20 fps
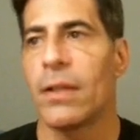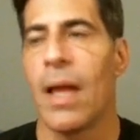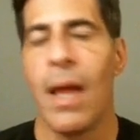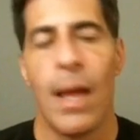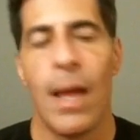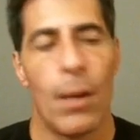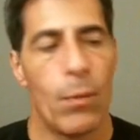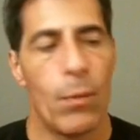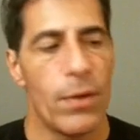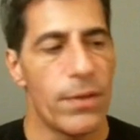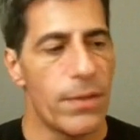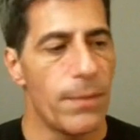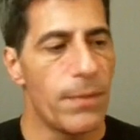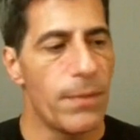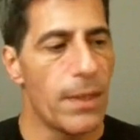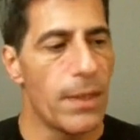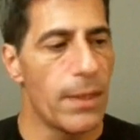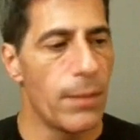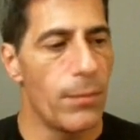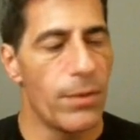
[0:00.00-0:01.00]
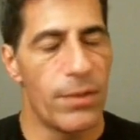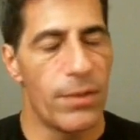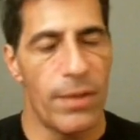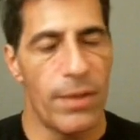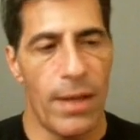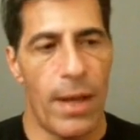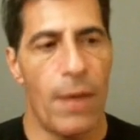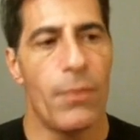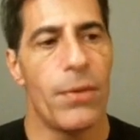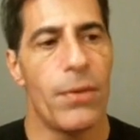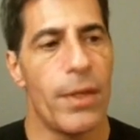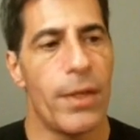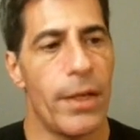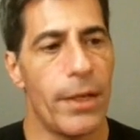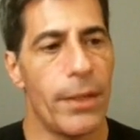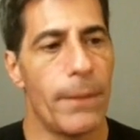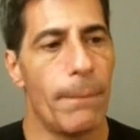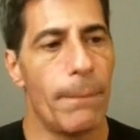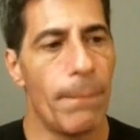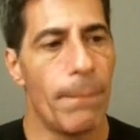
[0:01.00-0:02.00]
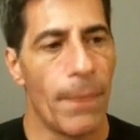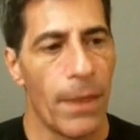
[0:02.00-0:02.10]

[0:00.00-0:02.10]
I wanted something that was out there,